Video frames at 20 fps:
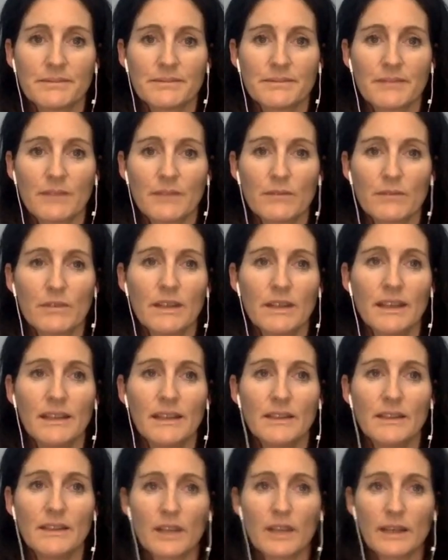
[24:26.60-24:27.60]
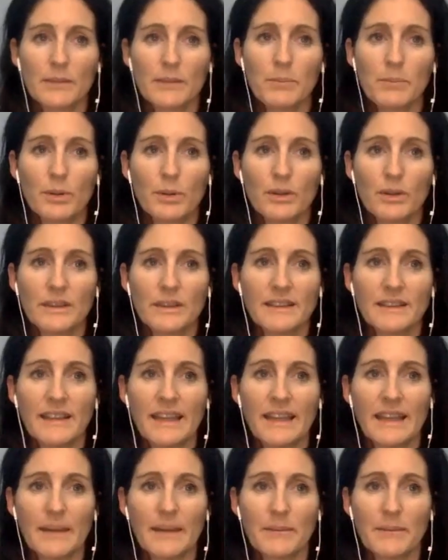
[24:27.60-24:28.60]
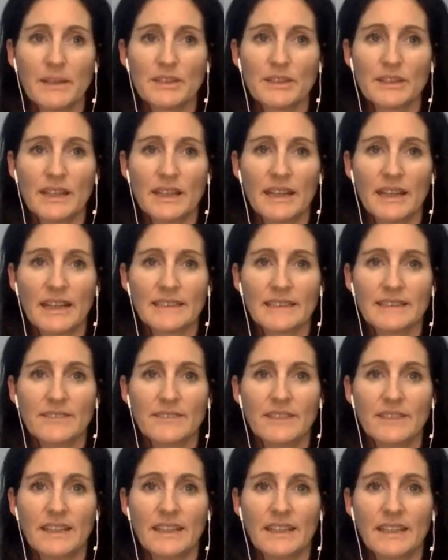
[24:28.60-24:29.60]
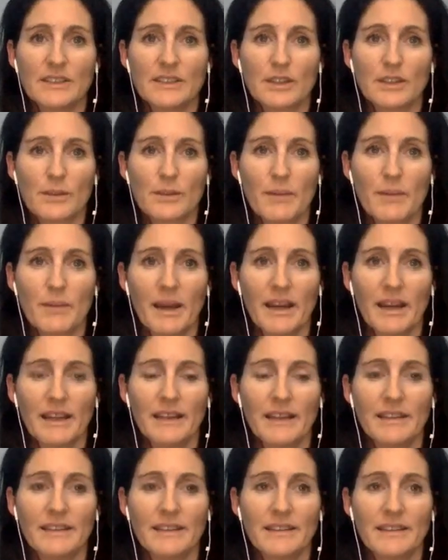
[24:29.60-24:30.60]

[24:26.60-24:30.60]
And really try to pull in that image and that activity into your mind